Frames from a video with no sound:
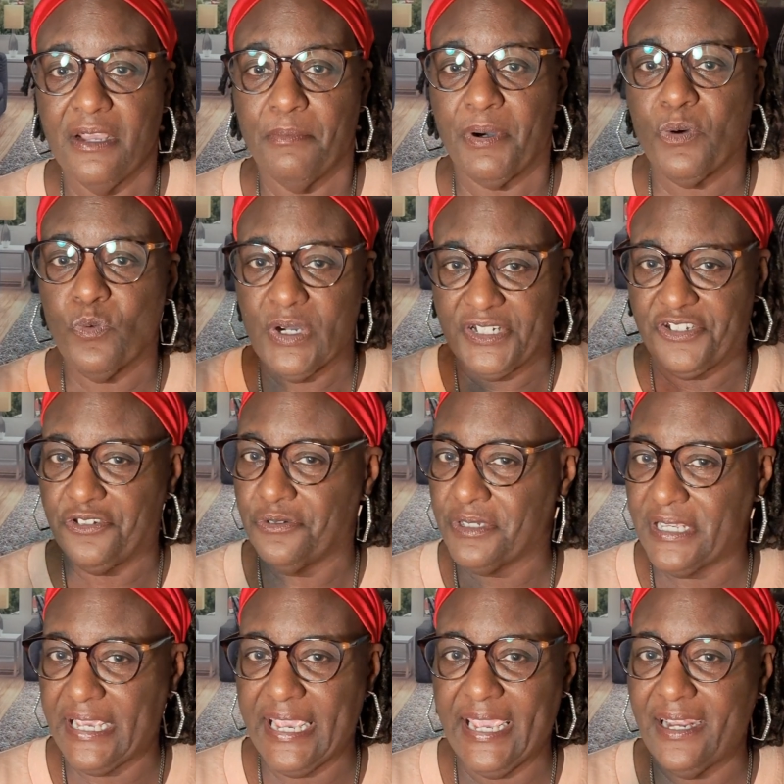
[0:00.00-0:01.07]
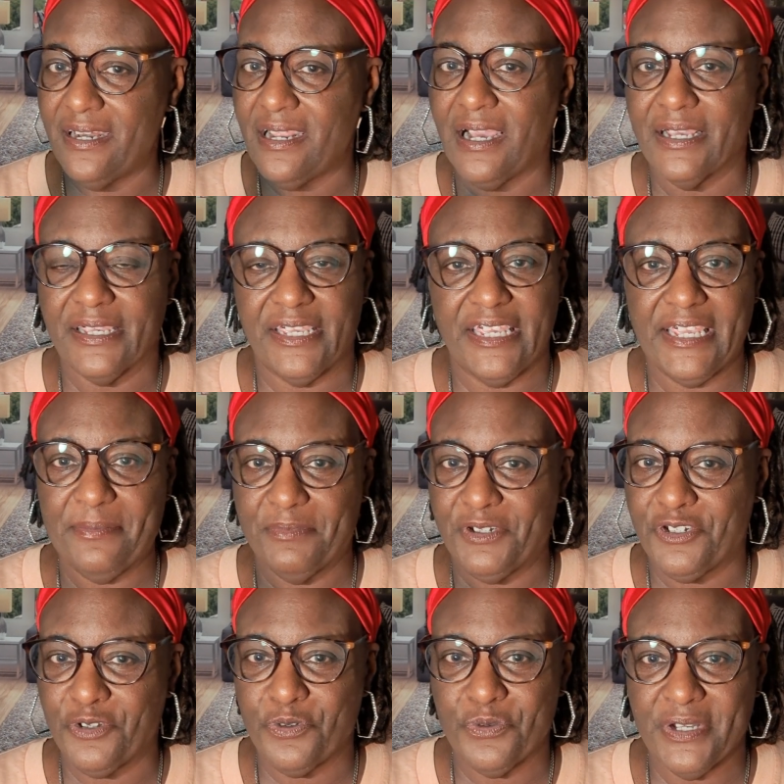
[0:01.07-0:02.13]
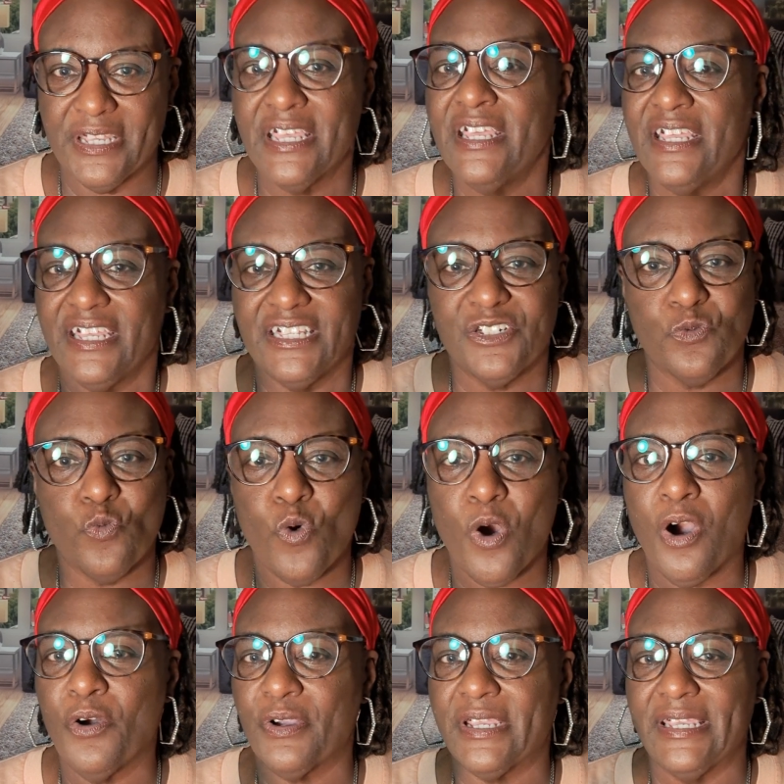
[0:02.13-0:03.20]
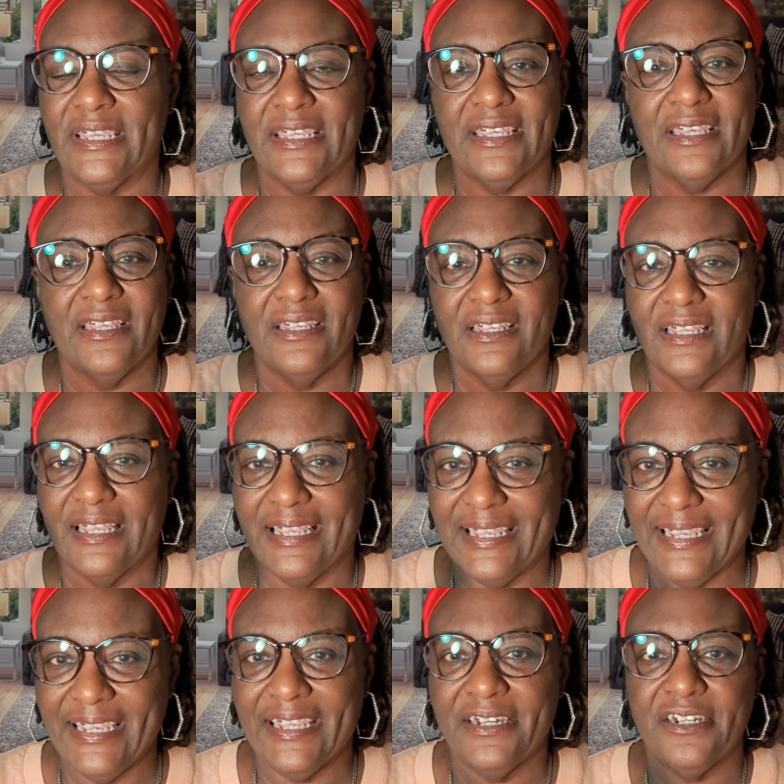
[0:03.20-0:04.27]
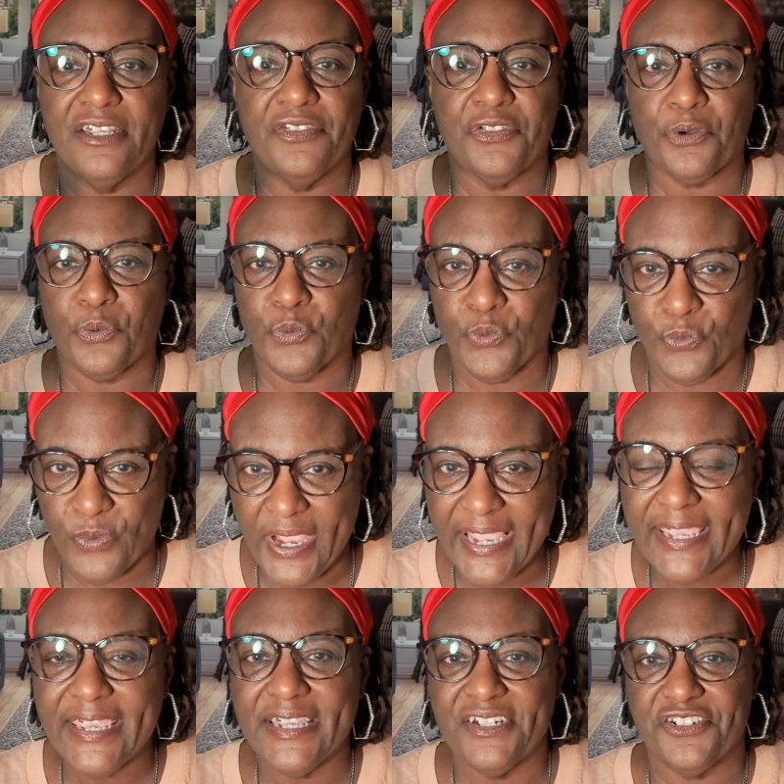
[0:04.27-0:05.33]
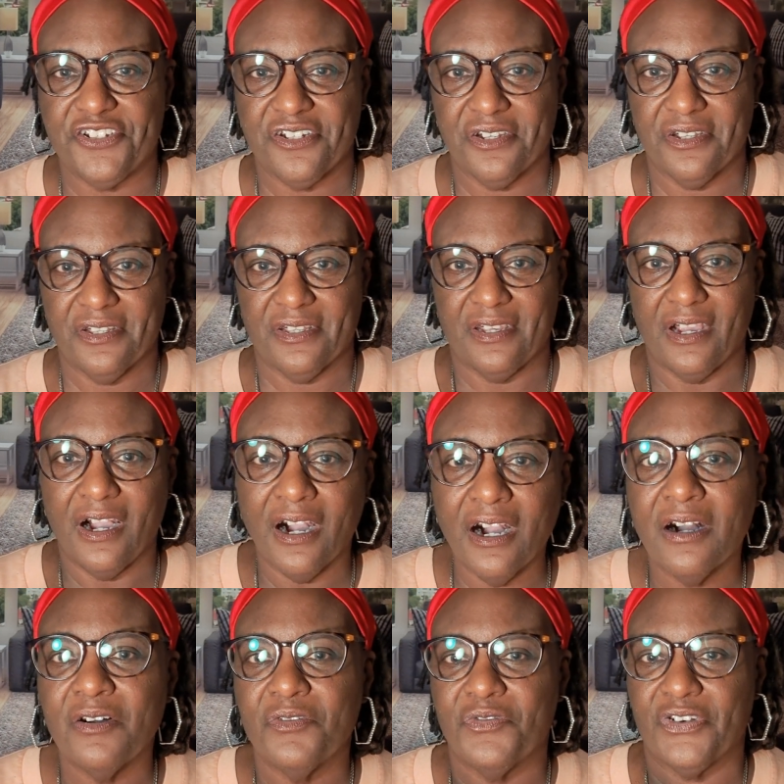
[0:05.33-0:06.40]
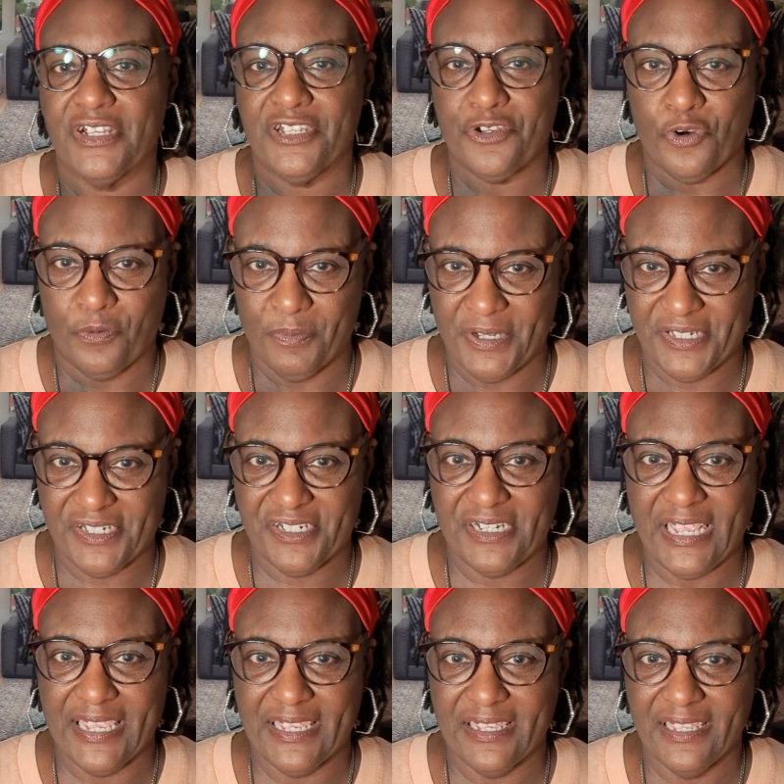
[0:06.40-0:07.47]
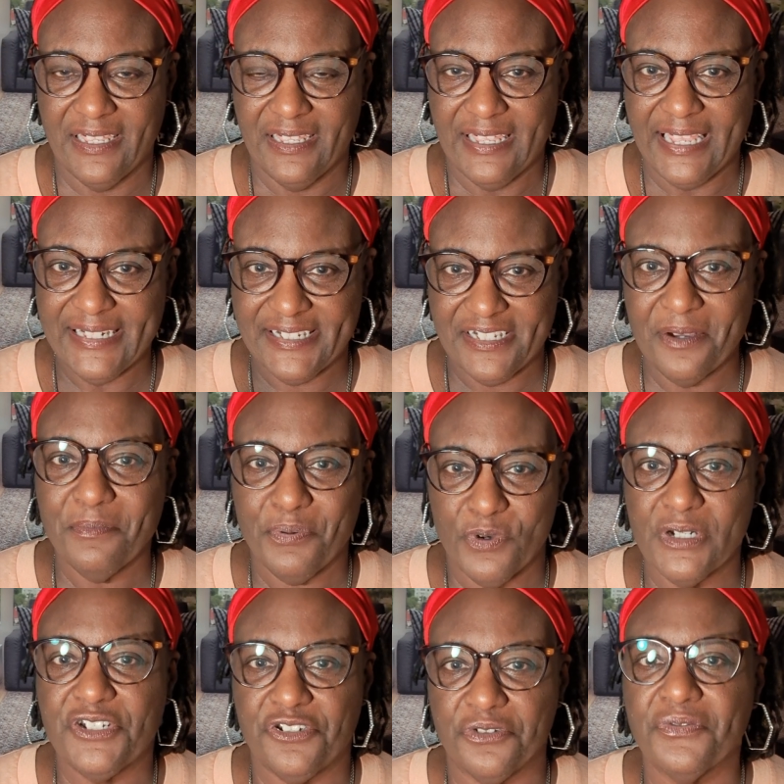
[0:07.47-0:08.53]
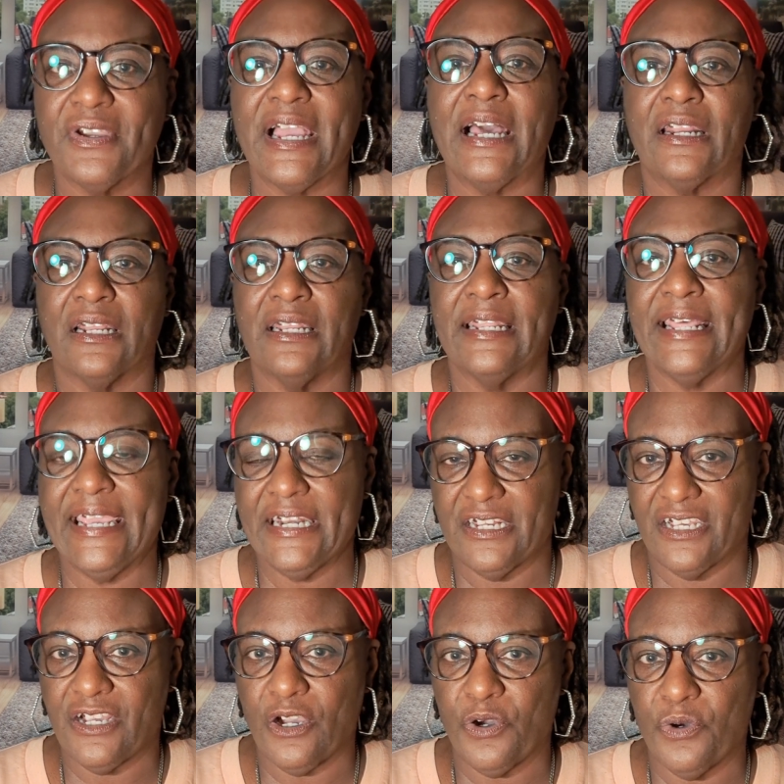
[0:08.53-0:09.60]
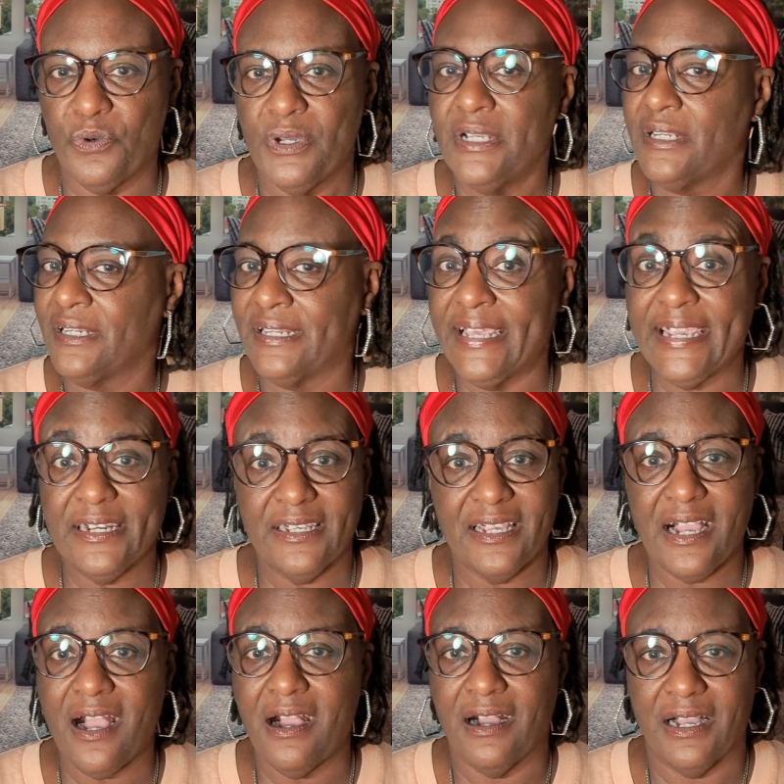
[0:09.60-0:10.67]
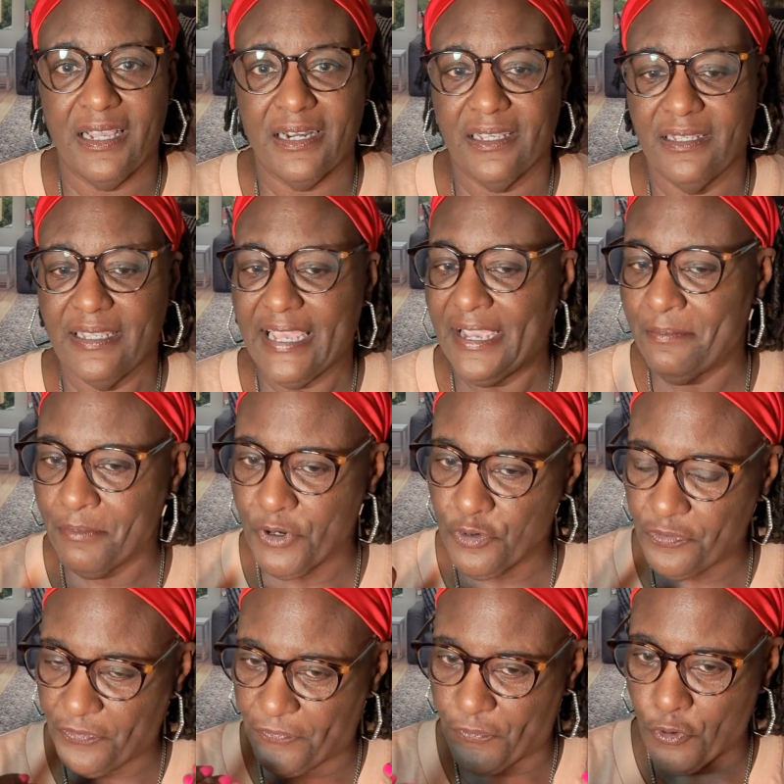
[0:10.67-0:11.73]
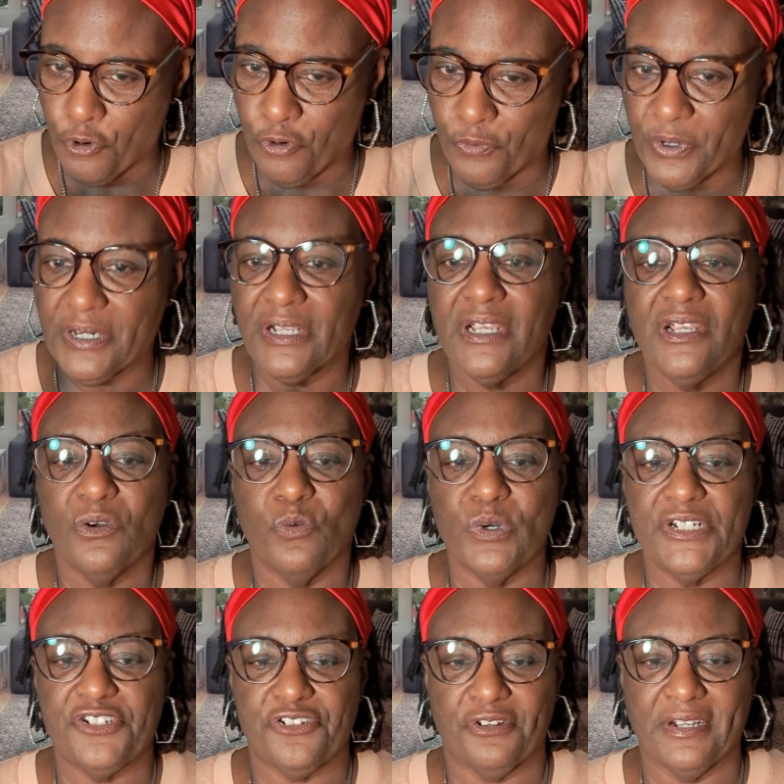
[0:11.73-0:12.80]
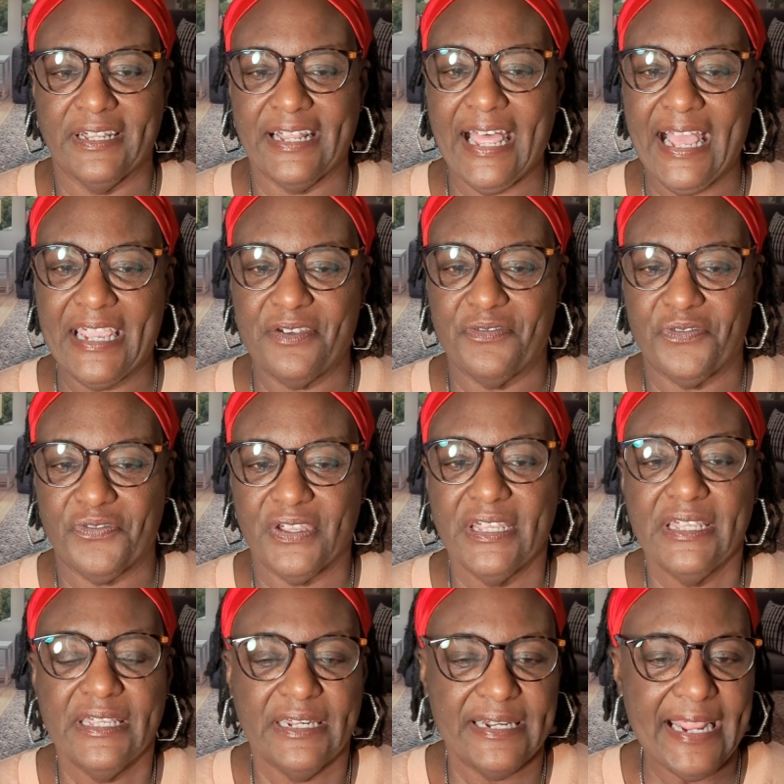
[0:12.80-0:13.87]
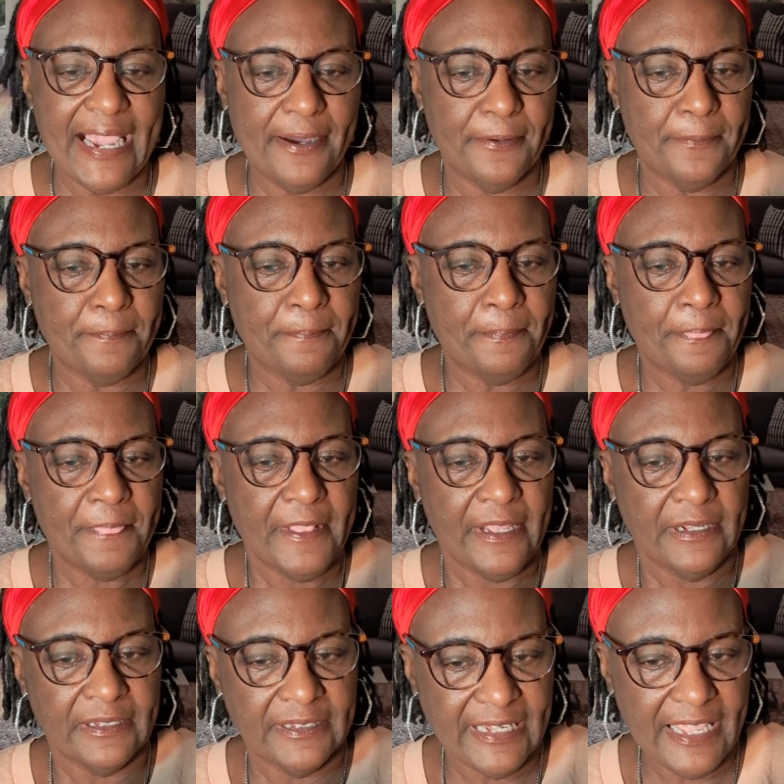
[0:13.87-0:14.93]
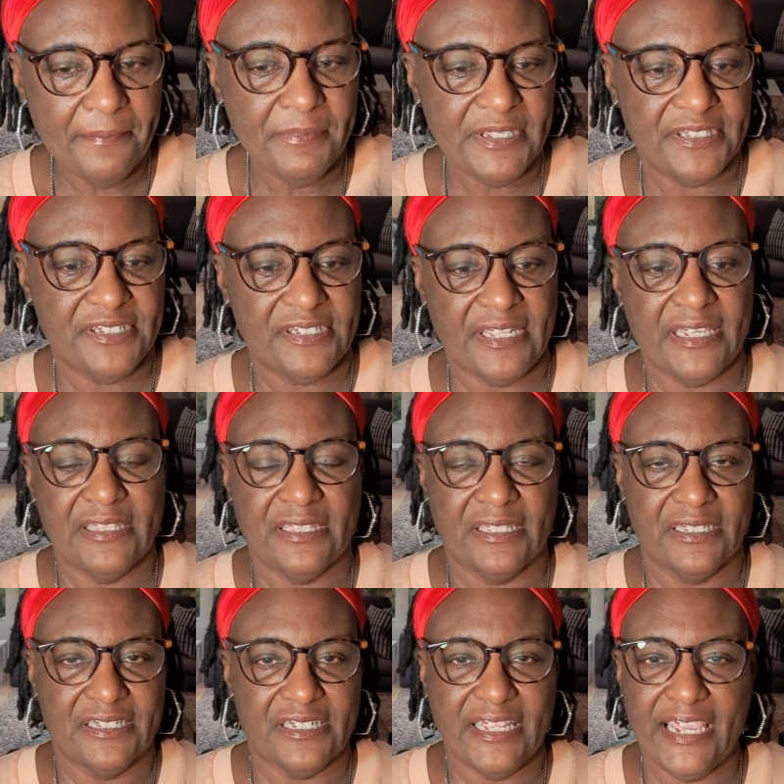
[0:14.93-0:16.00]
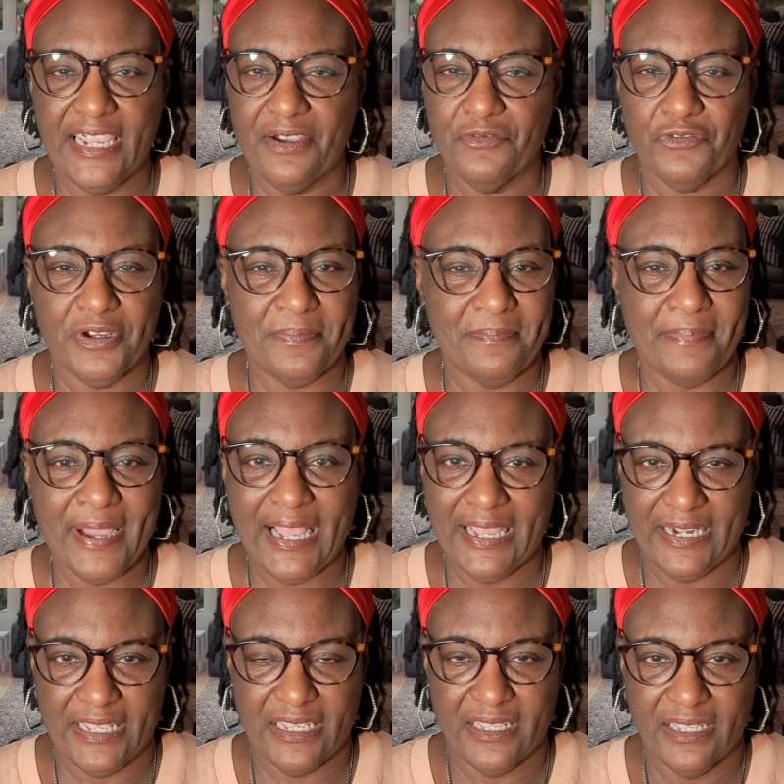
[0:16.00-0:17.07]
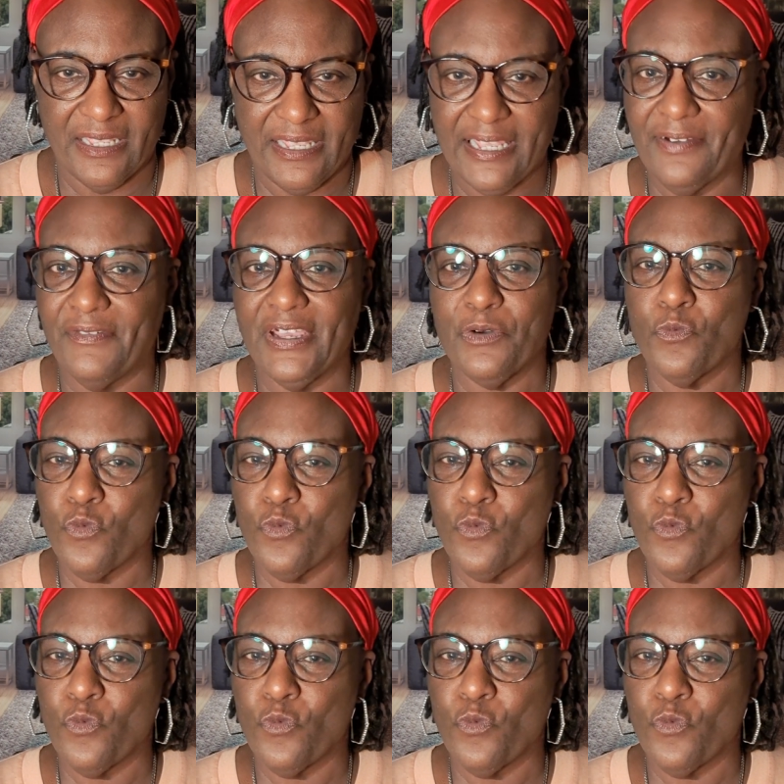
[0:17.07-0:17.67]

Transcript: But what you cannot keep doing is walking in the wreckage of your mistake. At some point, you've got to let go, let God, and move forward with your life now, let me say this. Everybody have at